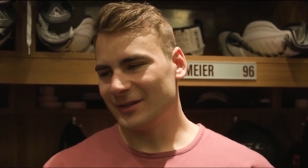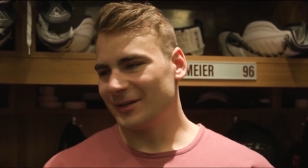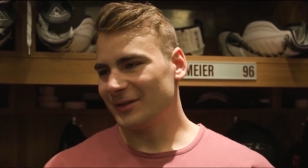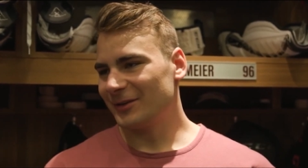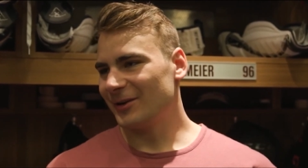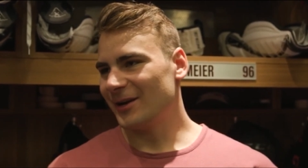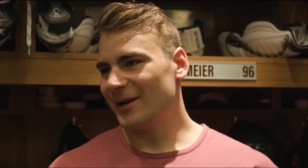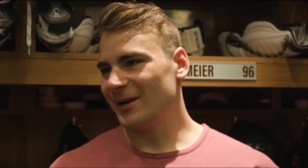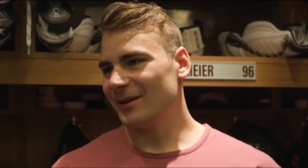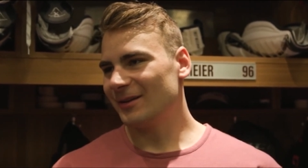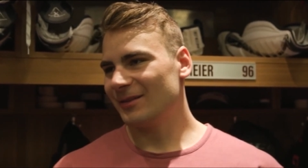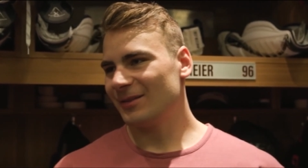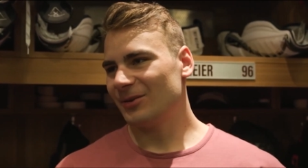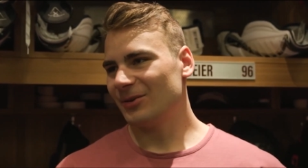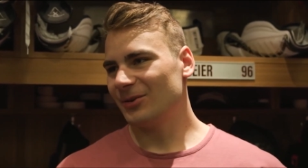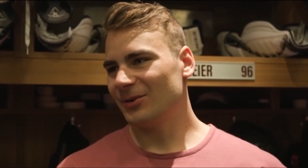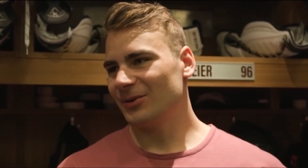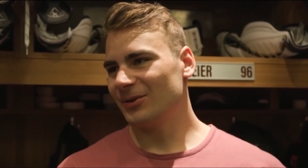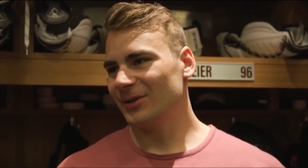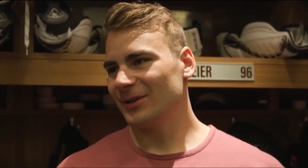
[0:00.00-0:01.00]
had to grind it
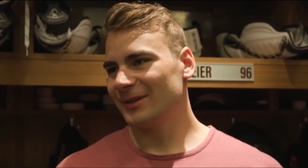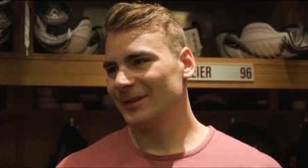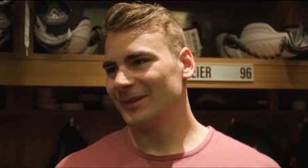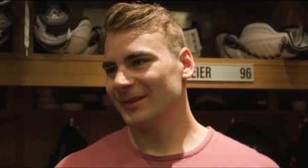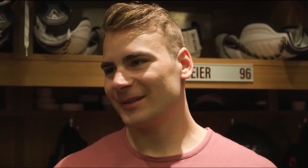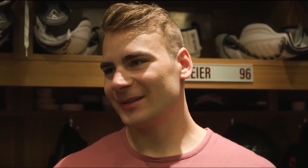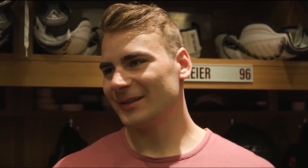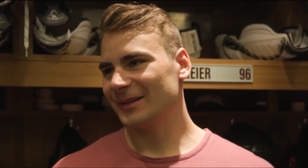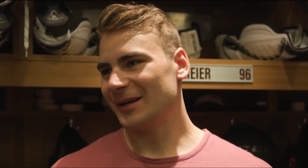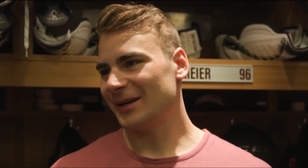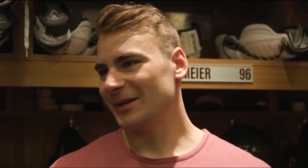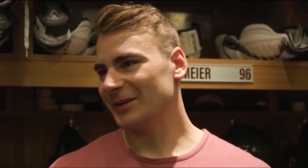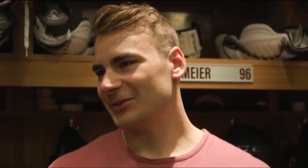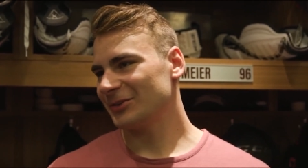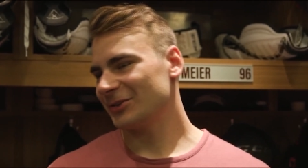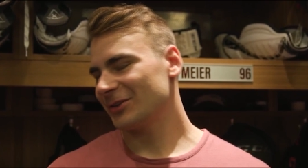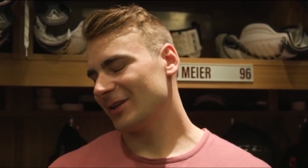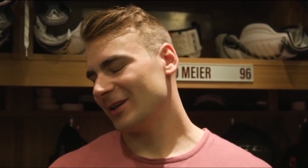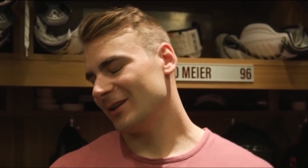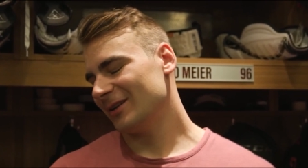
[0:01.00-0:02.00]
through, and yeah,
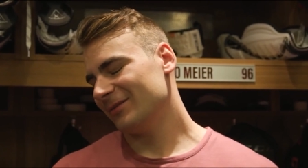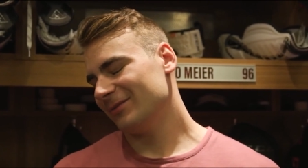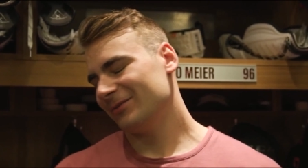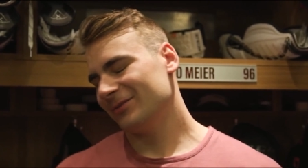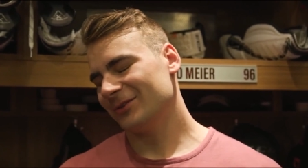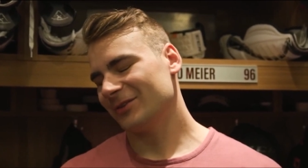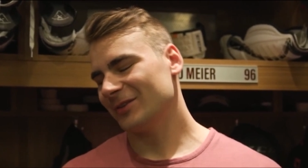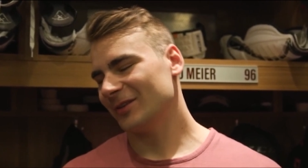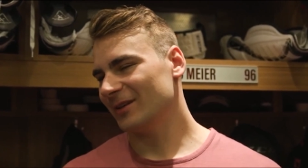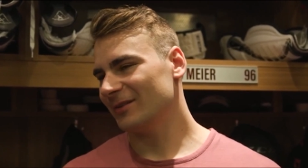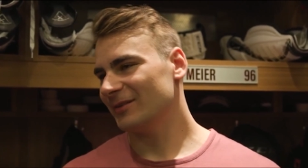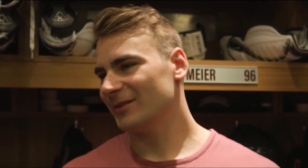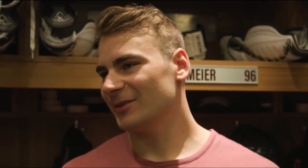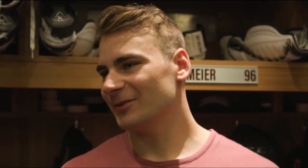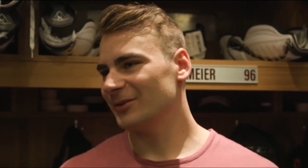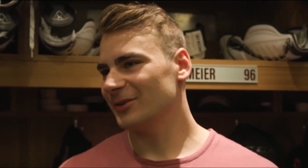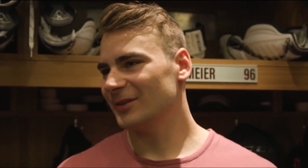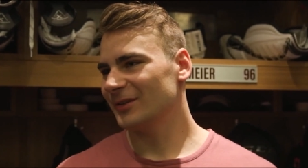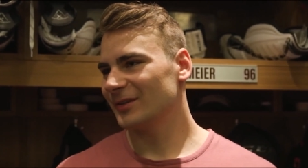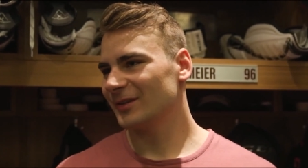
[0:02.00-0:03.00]
just kind of for safety
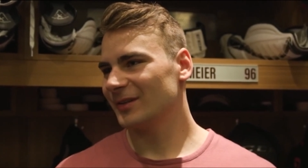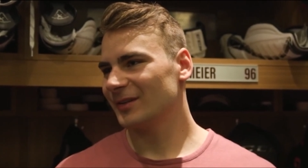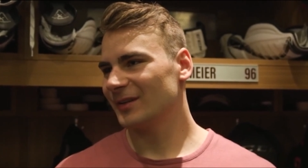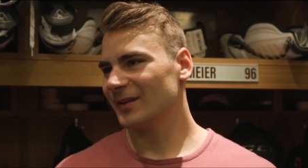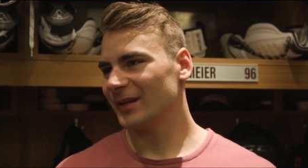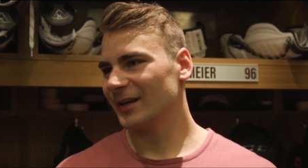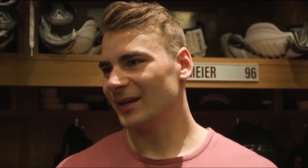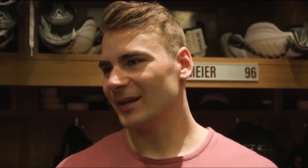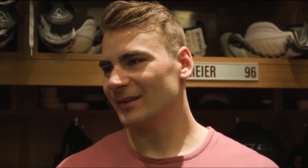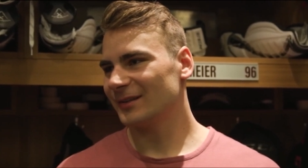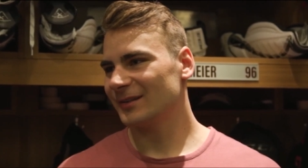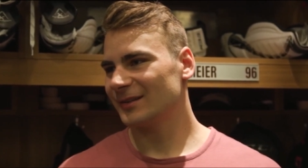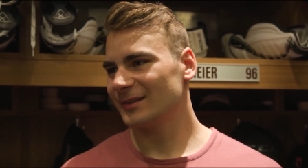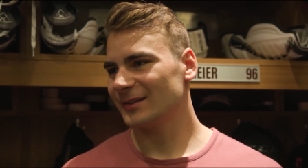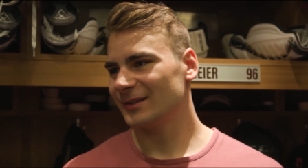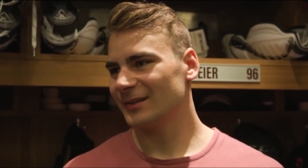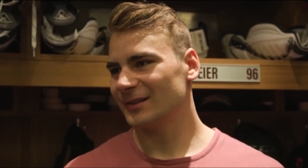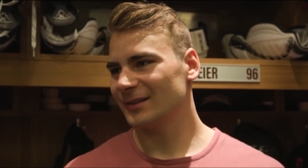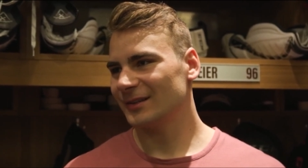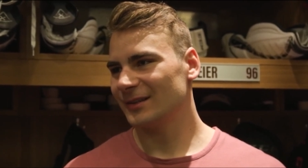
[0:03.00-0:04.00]
reasons, I guess.
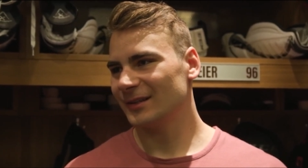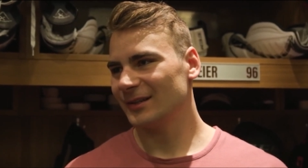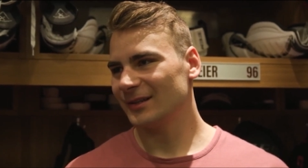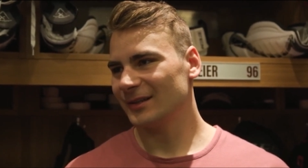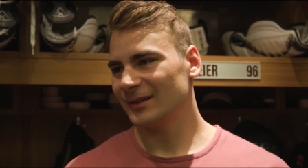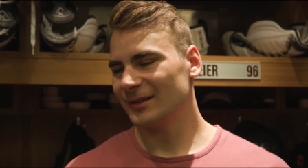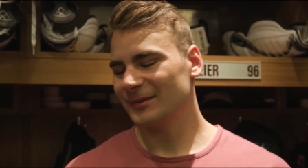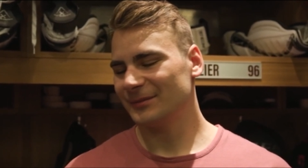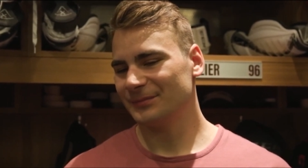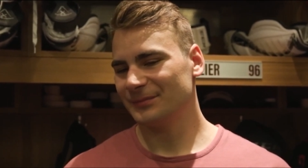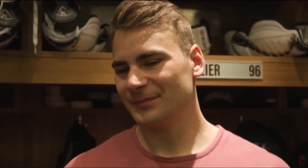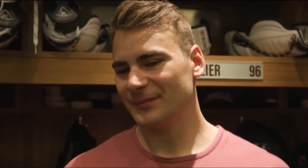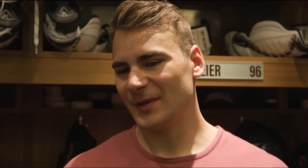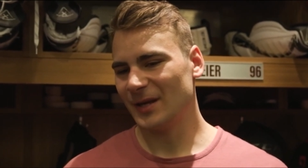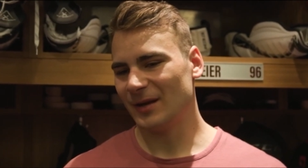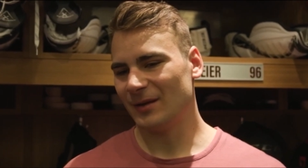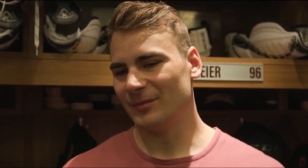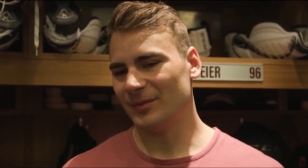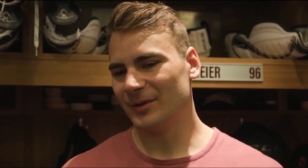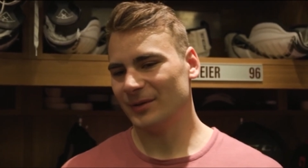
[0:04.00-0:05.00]
And uh,
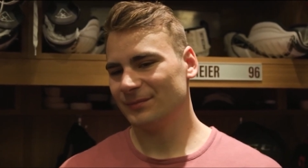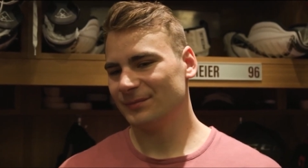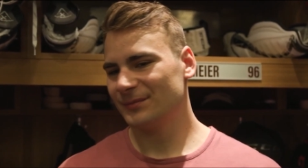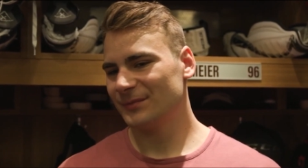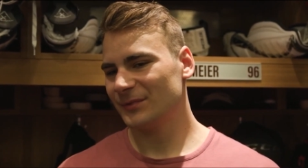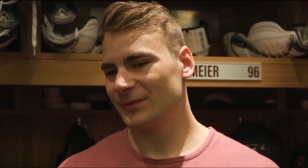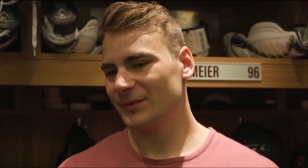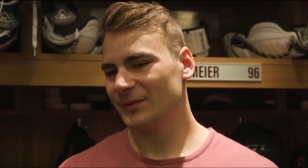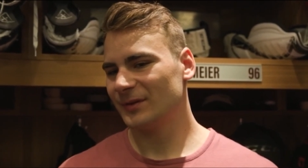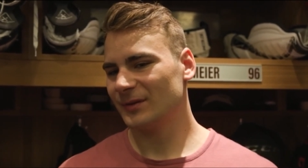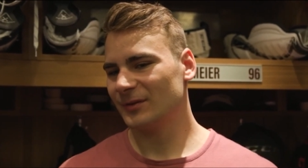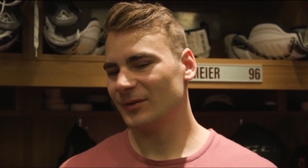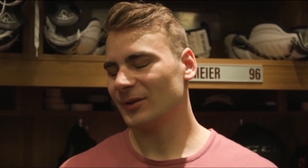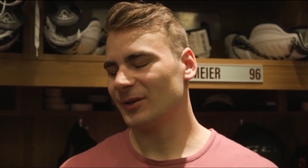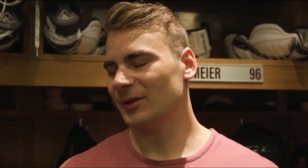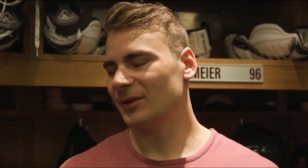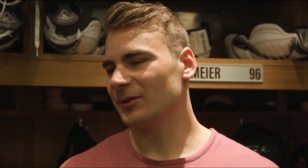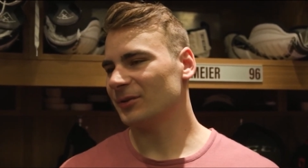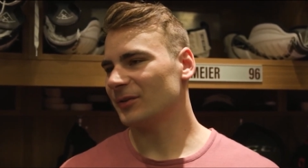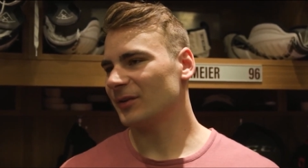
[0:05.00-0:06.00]
yeah, but
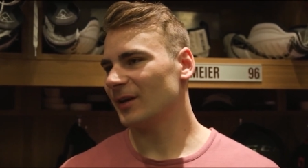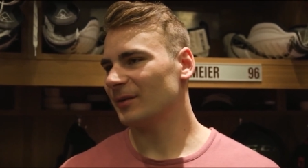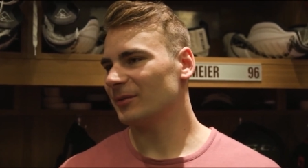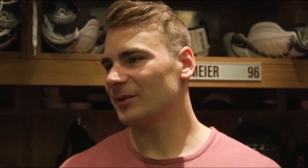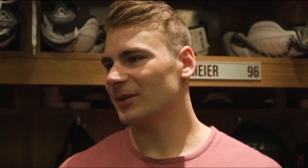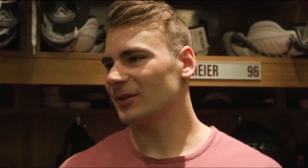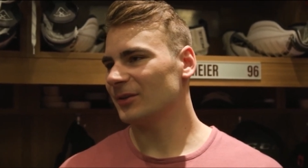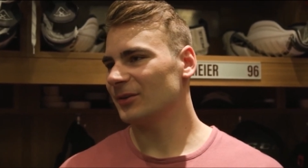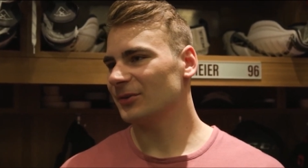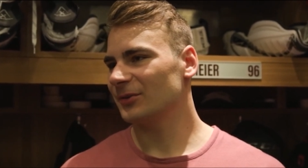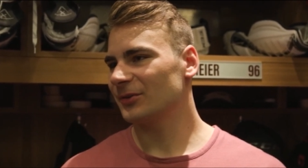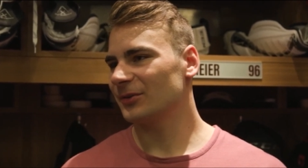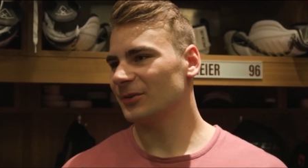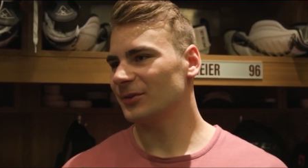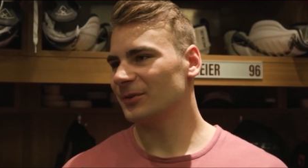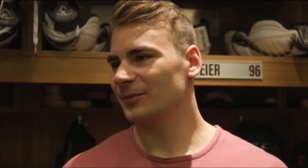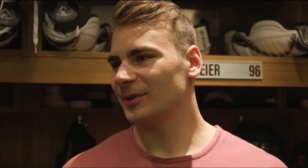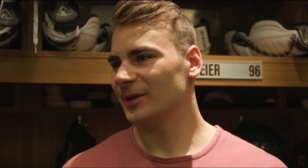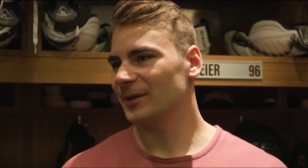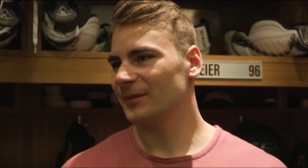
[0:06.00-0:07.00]
took a little time to get used
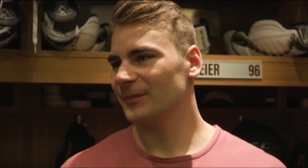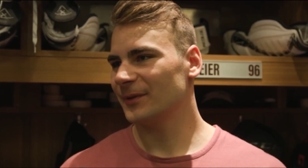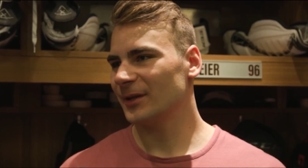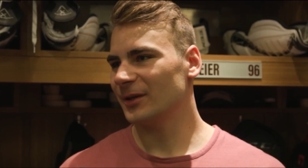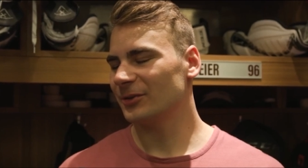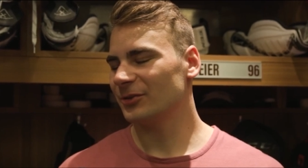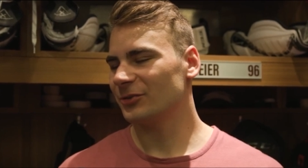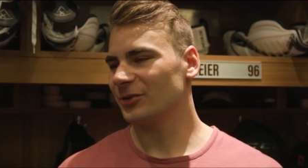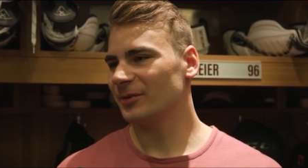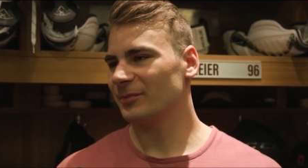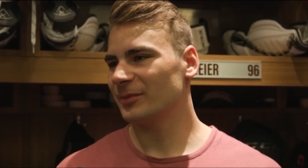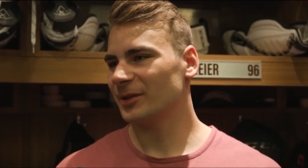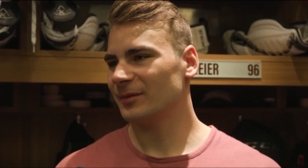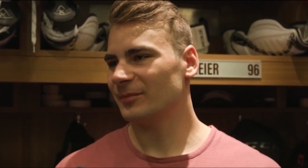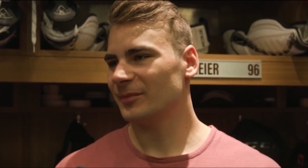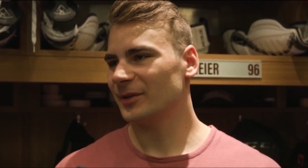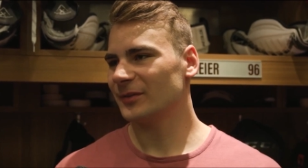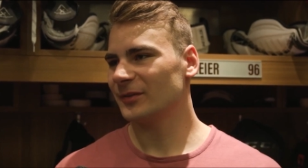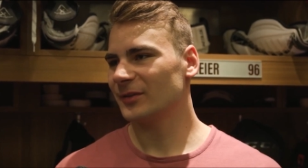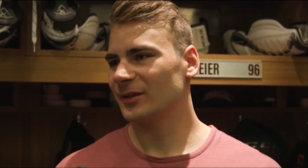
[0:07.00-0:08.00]
to, but yeah, you try to make
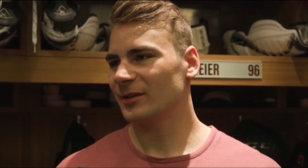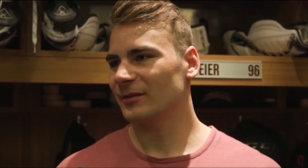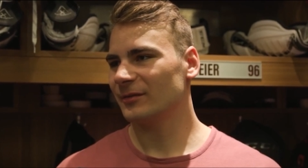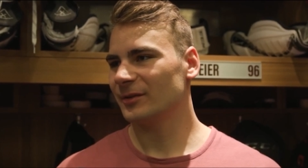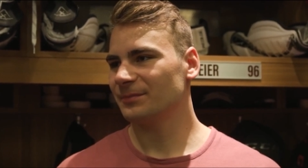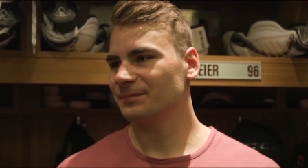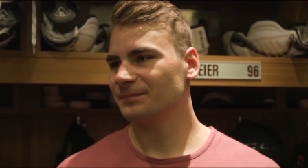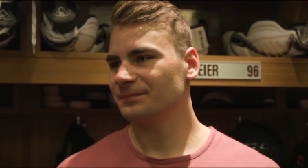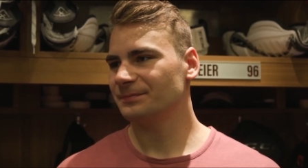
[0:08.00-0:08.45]
the best out of it.